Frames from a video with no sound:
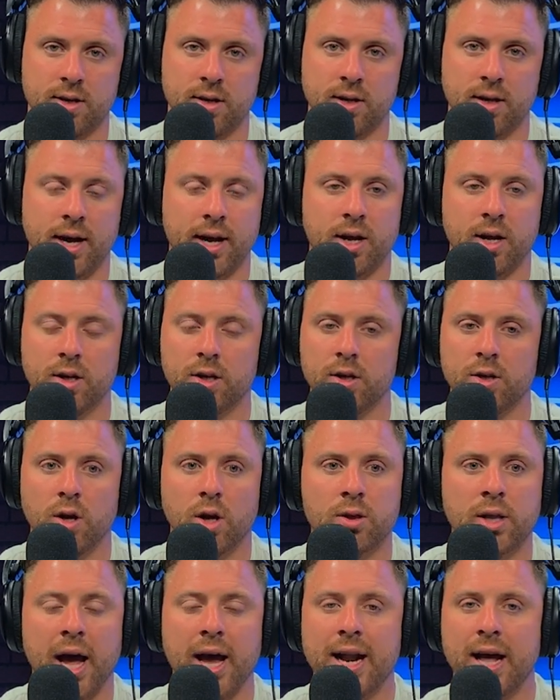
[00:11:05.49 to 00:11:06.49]
Like,
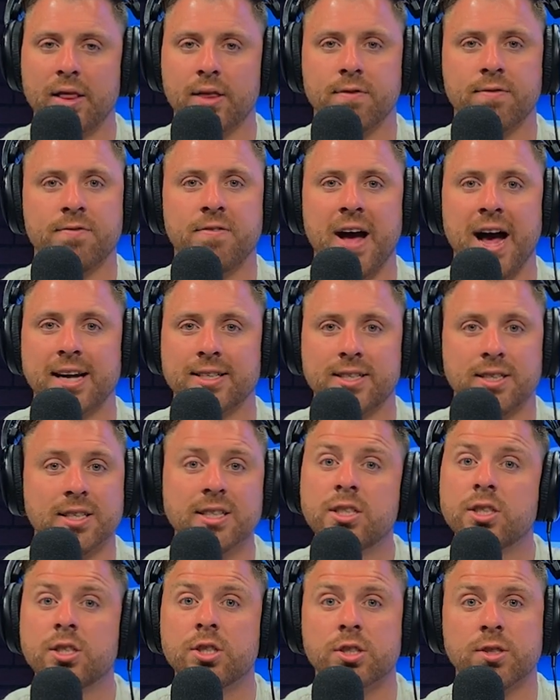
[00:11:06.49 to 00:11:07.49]
laying out the facts here.
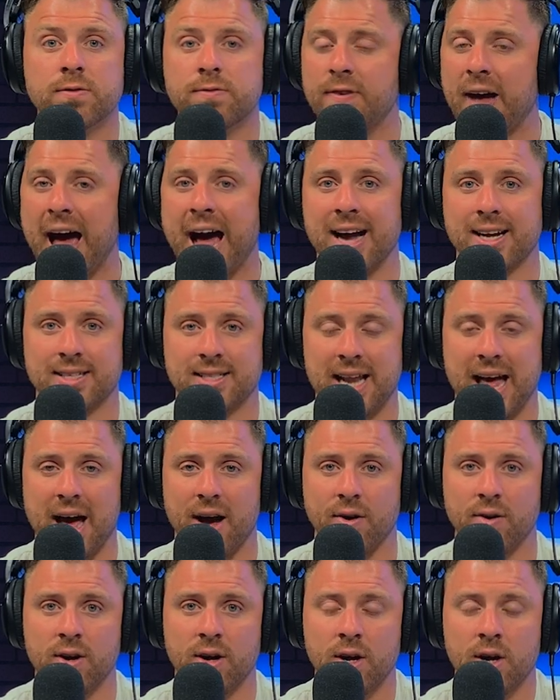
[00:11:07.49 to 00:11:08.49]
This is just facts
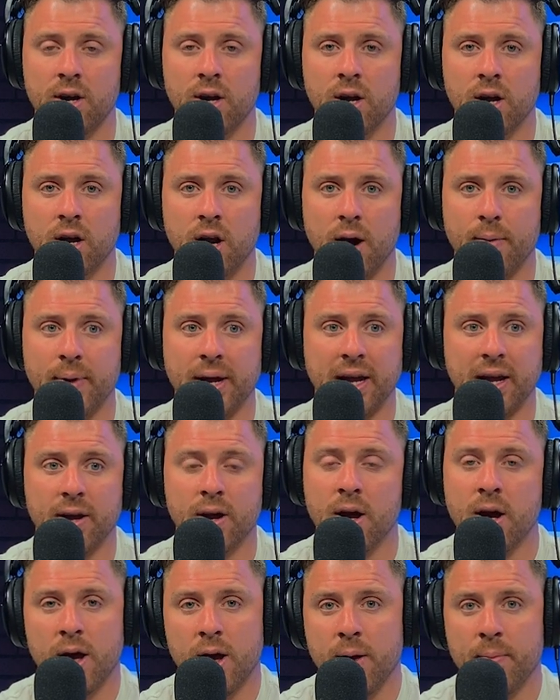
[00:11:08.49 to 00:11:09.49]
now coming.
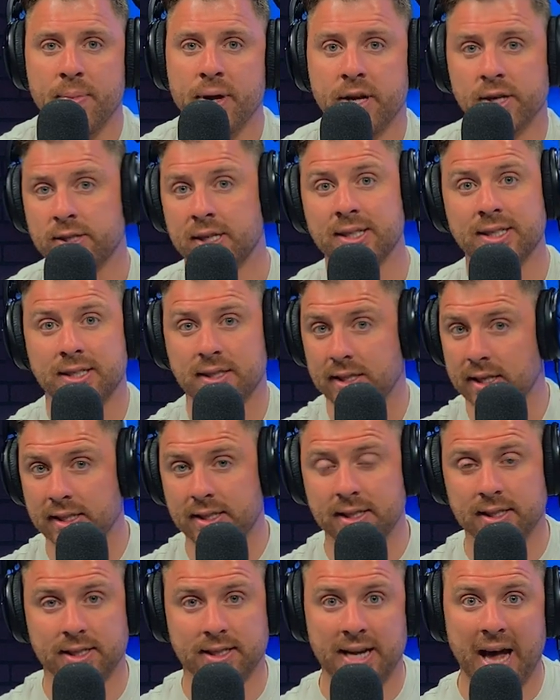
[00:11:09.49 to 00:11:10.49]
Because this
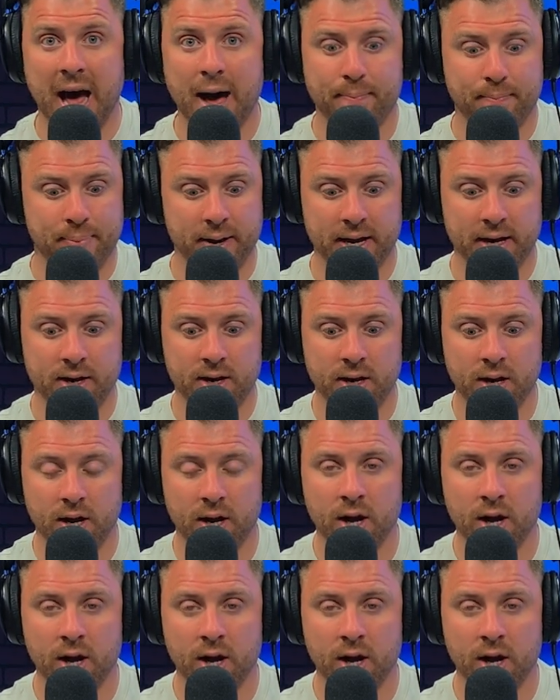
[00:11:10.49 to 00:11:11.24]
has not been